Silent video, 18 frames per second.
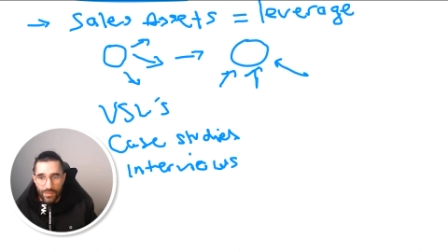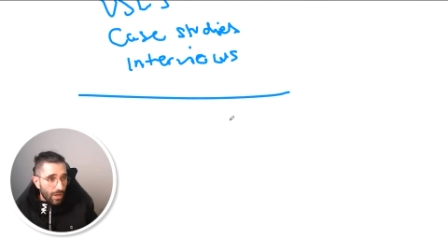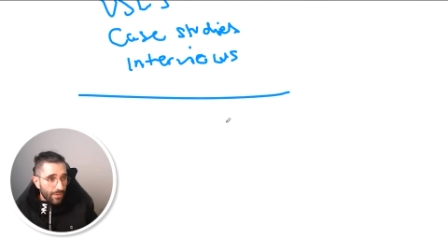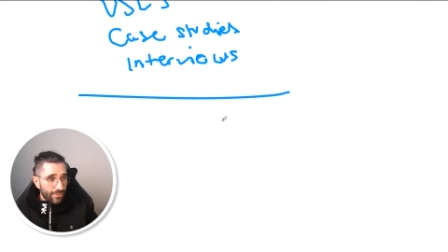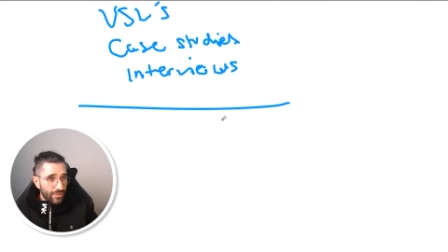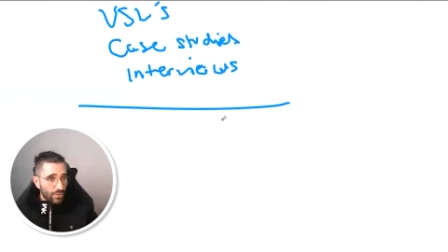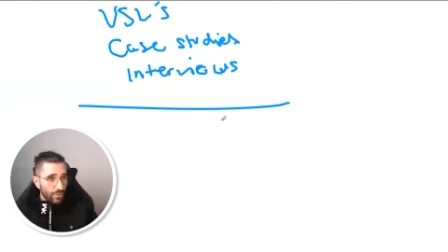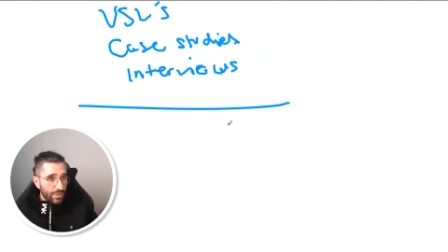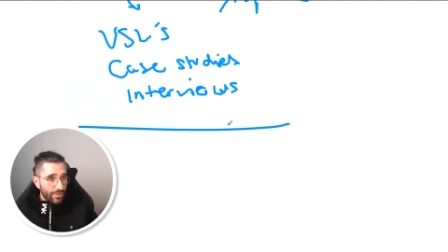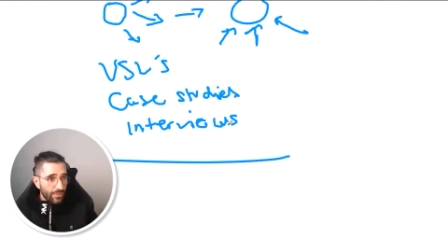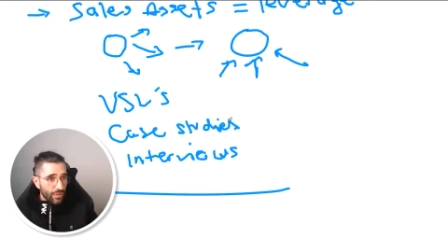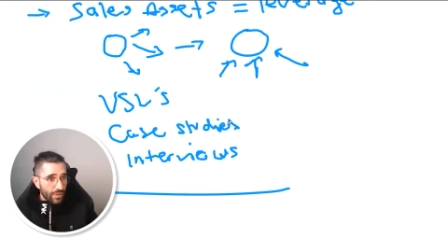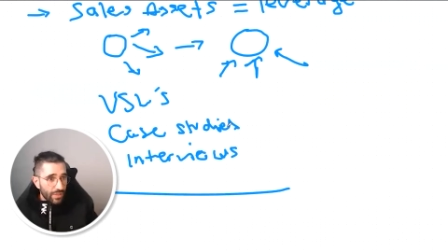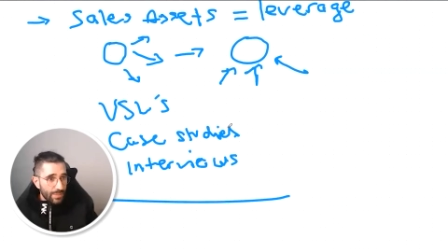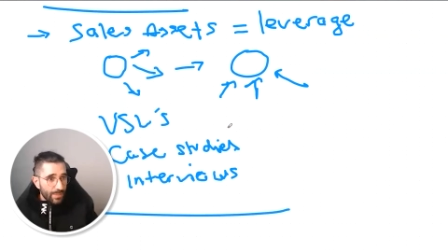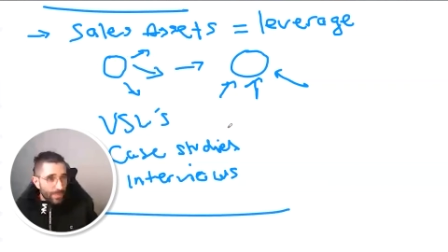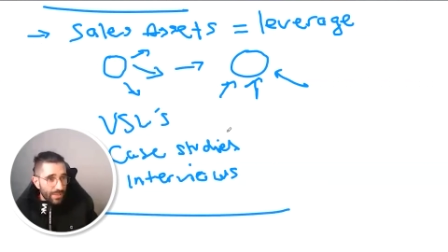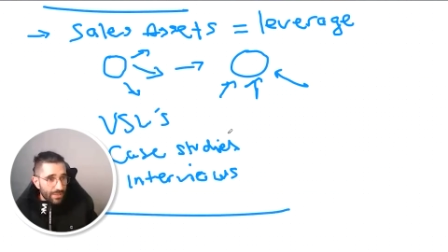After all, you've got
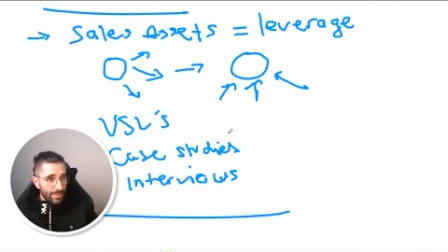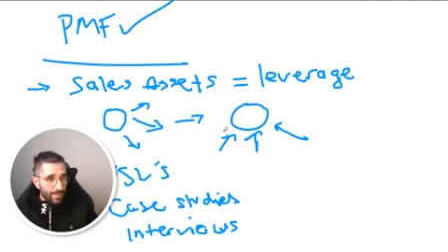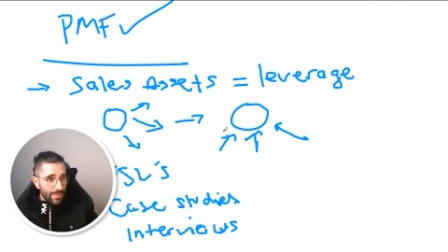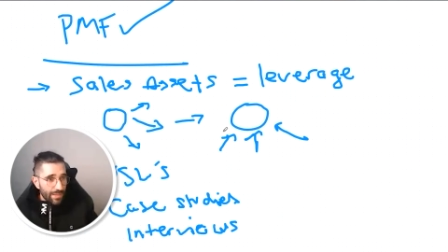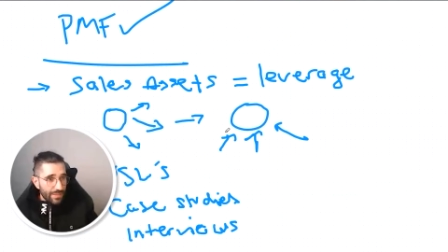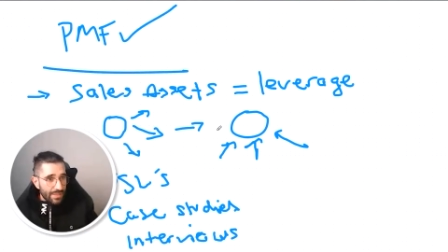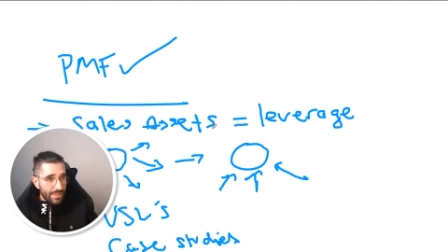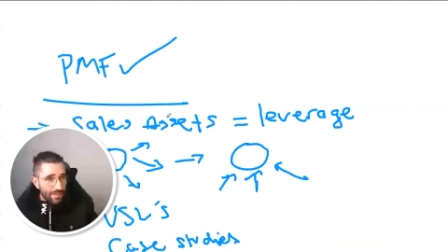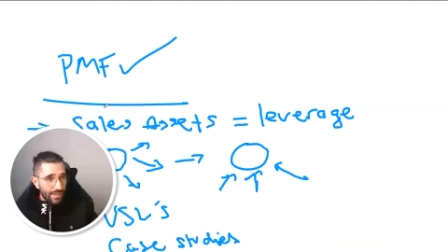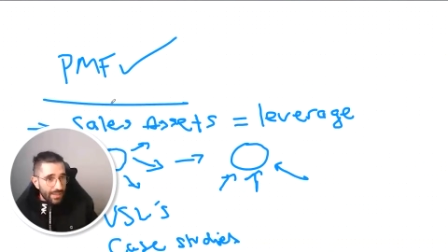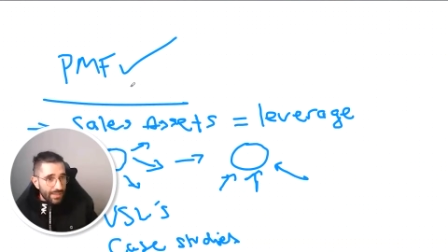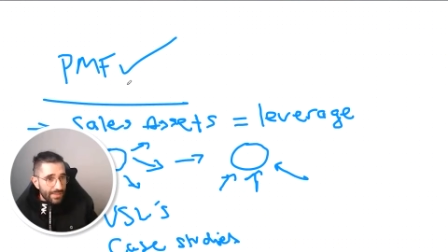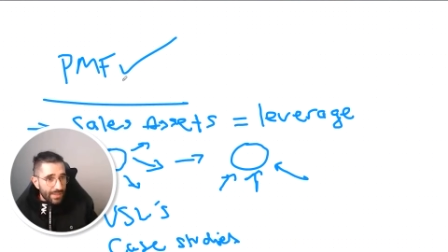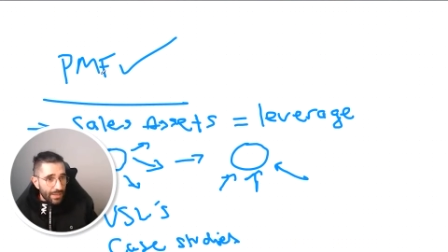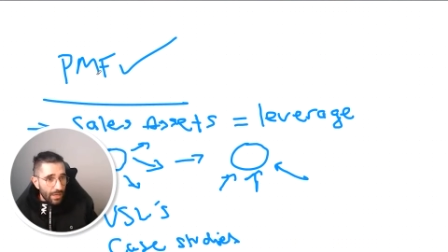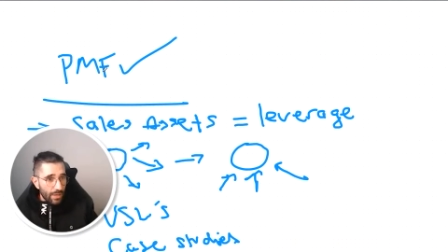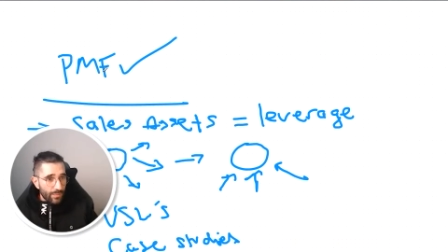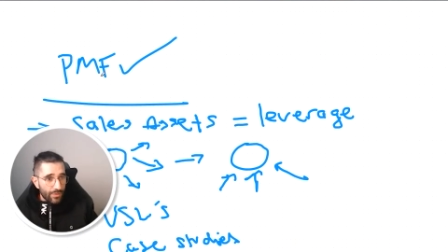these bits and pieces like set up,